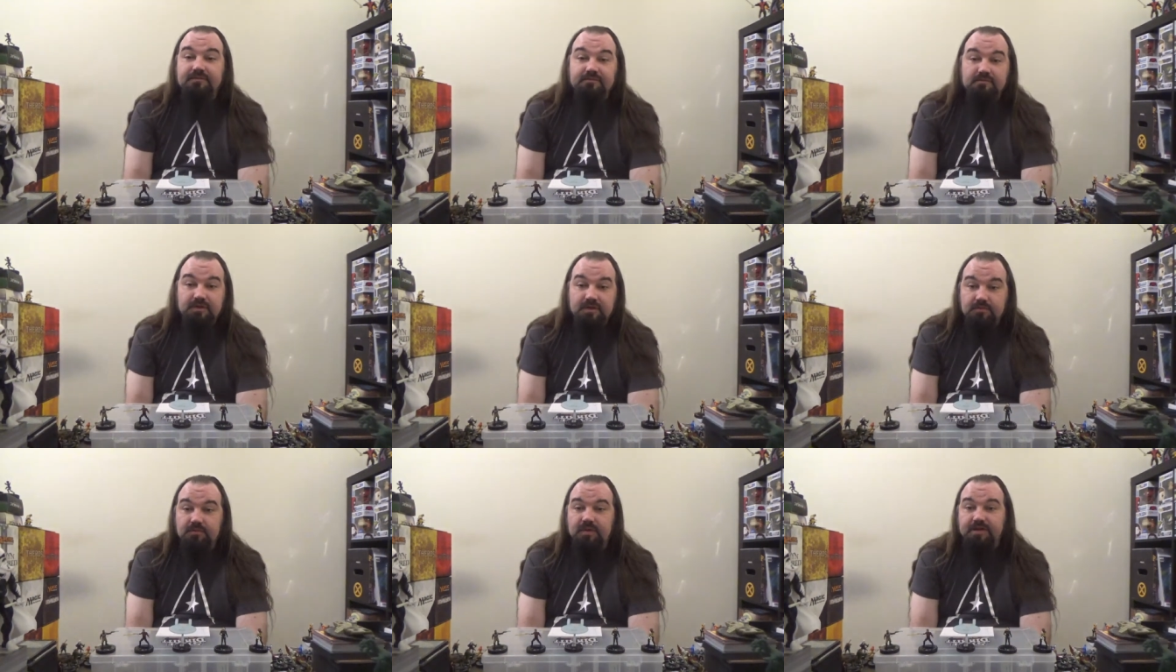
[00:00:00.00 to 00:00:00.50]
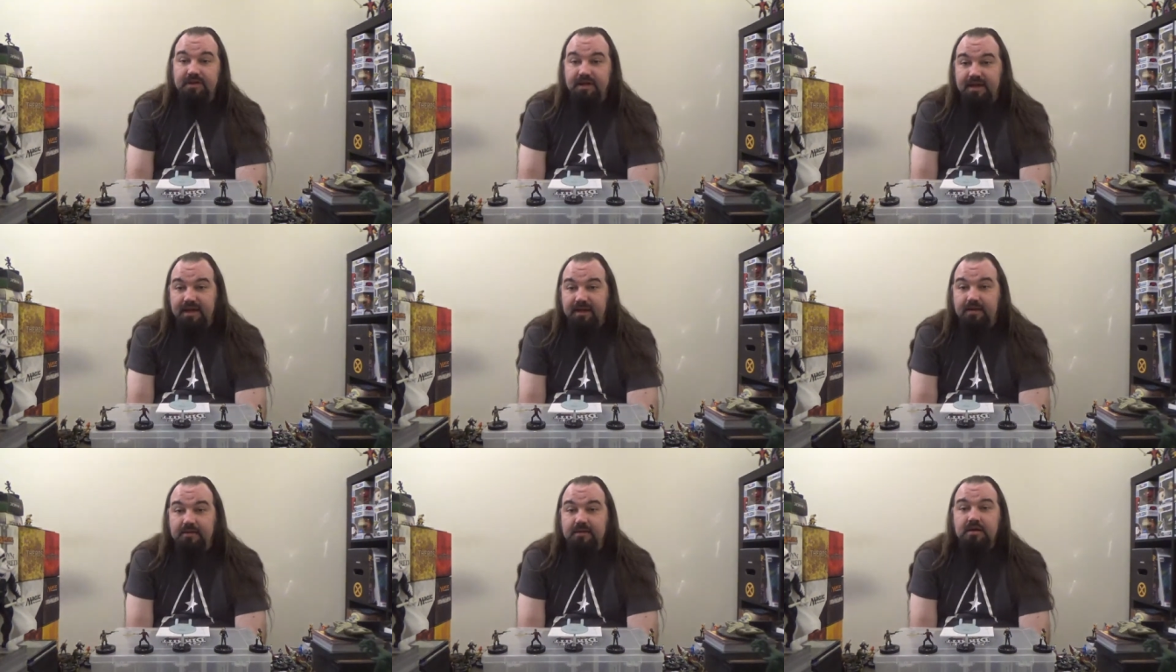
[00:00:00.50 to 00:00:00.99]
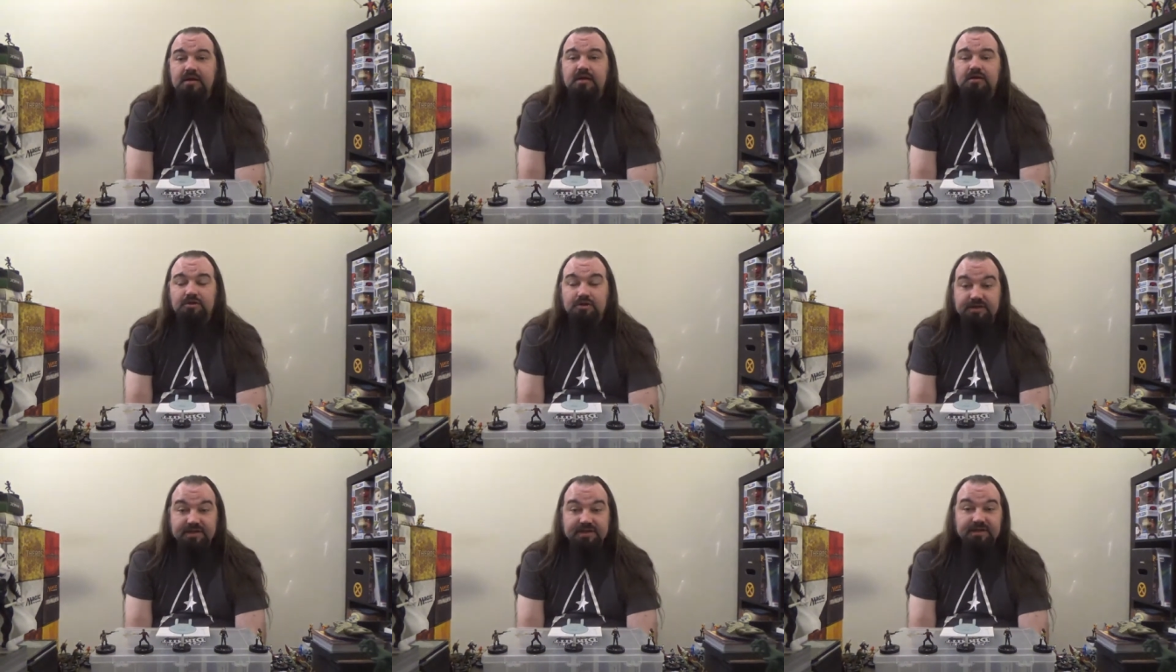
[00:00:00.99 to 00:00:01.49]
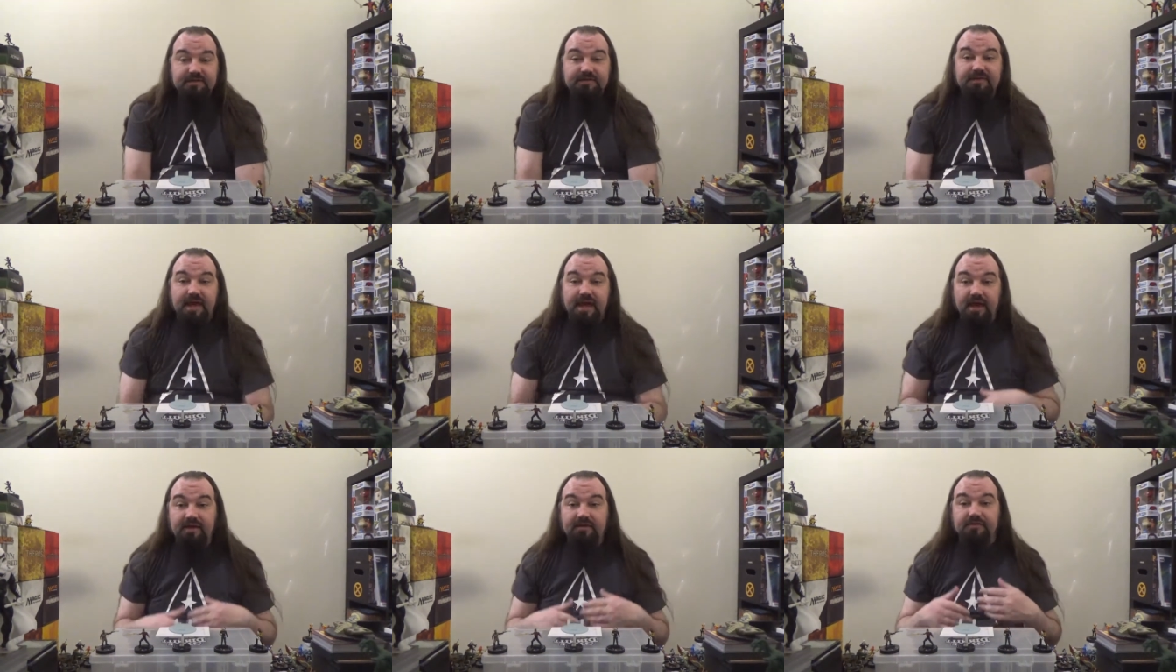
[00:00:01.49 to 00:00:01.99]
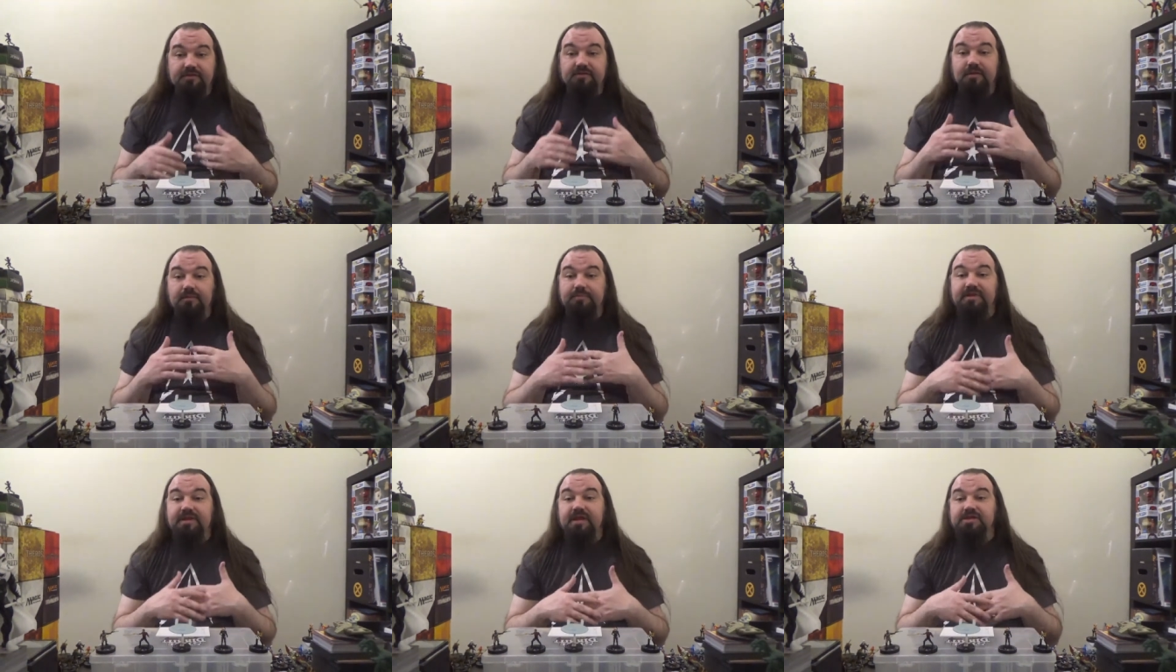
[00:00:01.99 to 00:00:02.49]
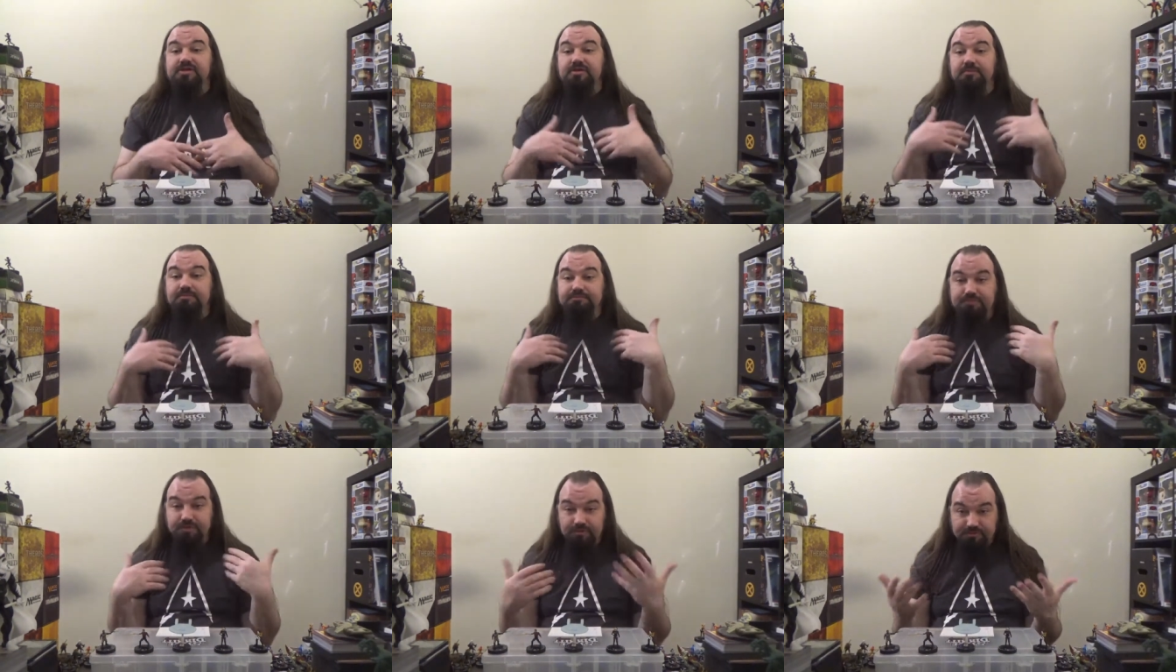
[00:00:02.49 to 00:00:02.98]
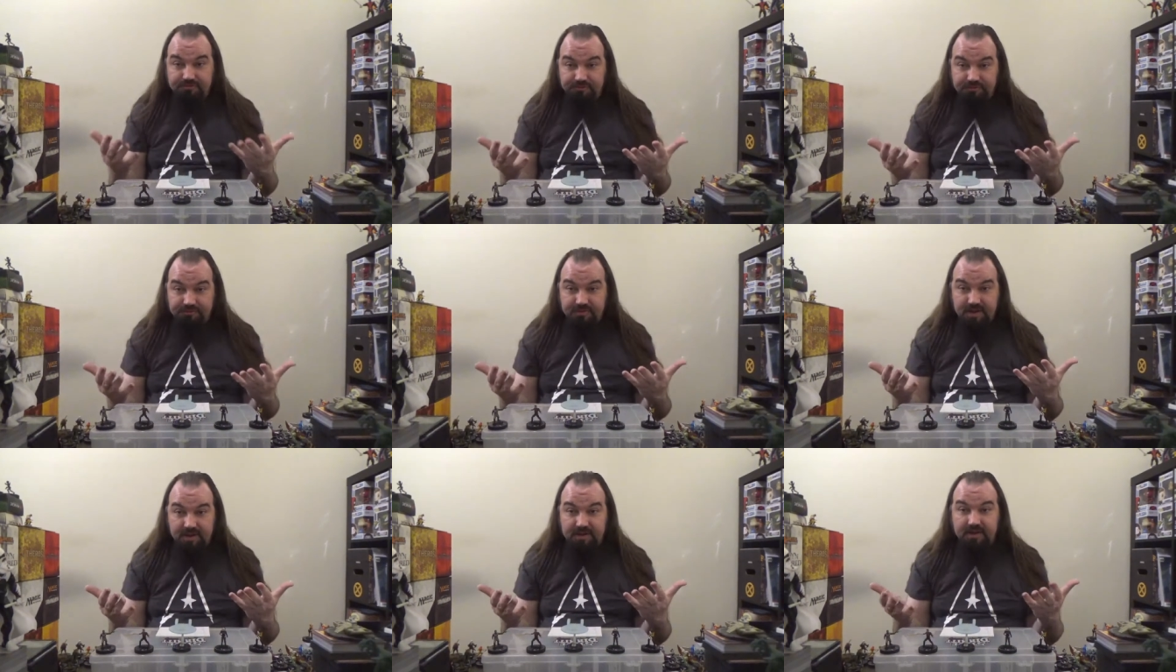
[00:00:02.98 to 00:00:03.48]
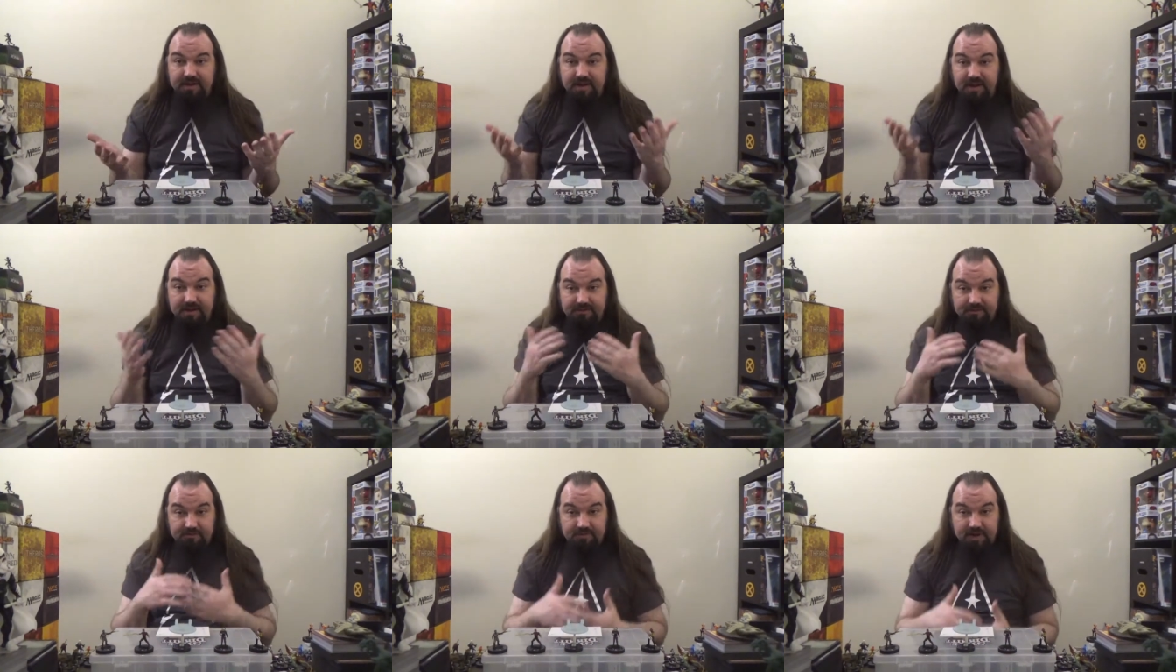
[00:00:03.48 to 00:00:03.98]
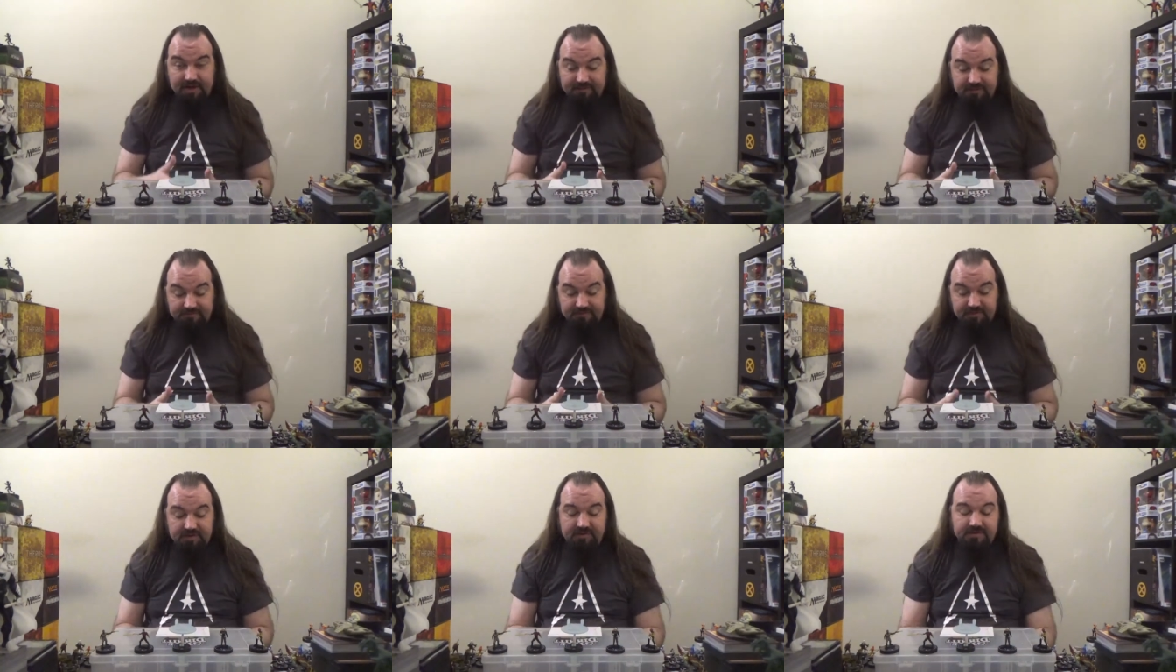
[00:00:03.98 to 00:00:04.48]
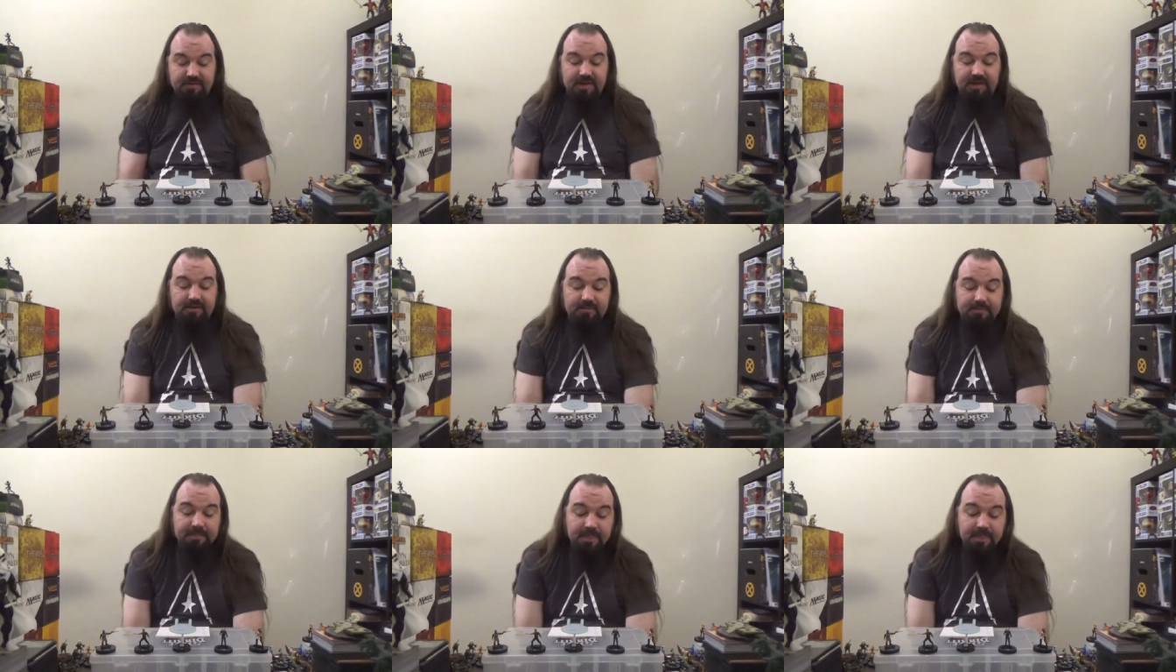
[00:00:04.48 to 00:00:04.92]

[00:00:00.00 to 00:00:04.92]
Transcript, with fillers: Well, once again, looking at this as a potential booster set and not as a gravity feed set.